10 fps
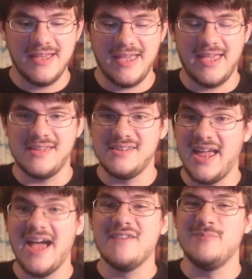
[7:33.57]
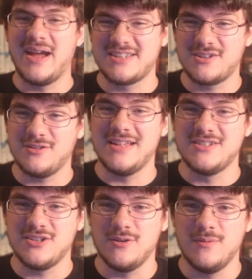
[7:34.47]
and I have Max
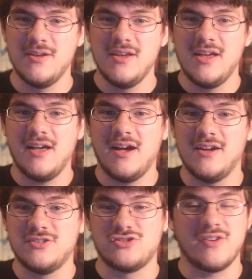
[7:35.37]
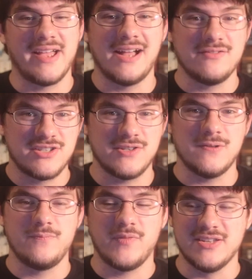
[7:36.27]
Gladstone to try out
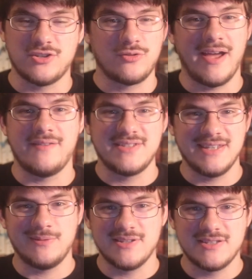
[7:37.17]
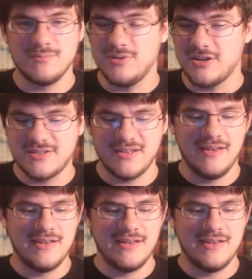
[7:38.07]
soon, his craft sequence books.